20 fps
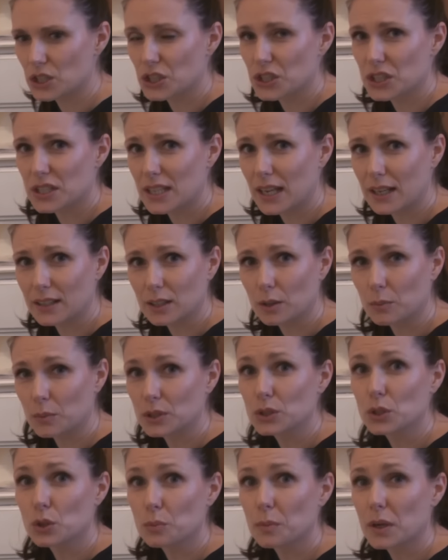you just end up with
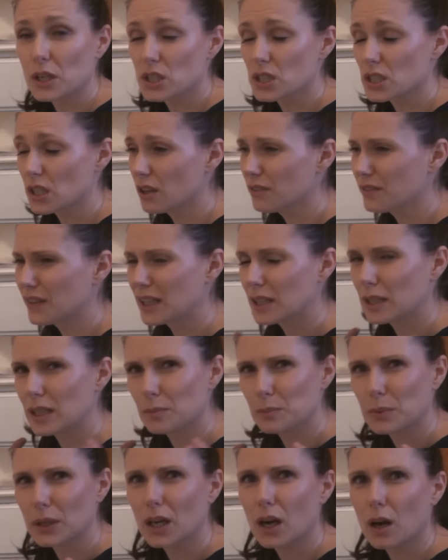too much stuff and it
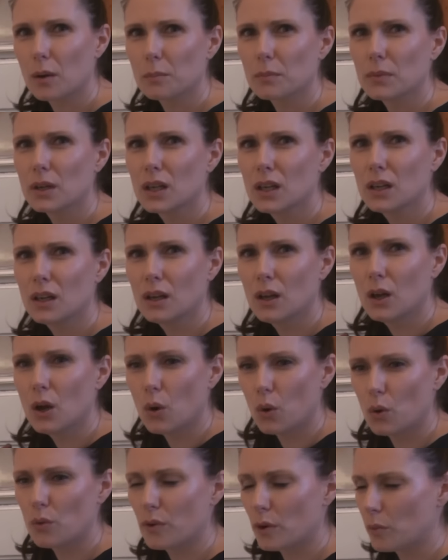can become
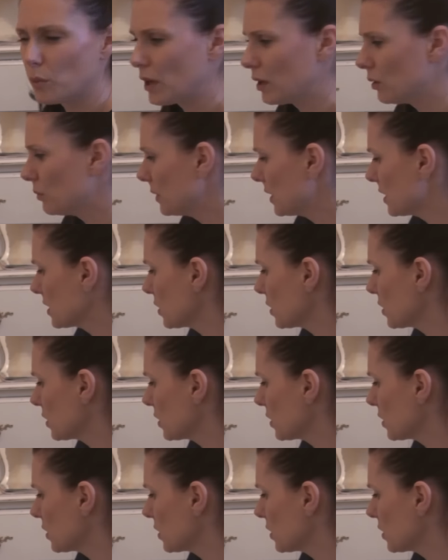overwhelming.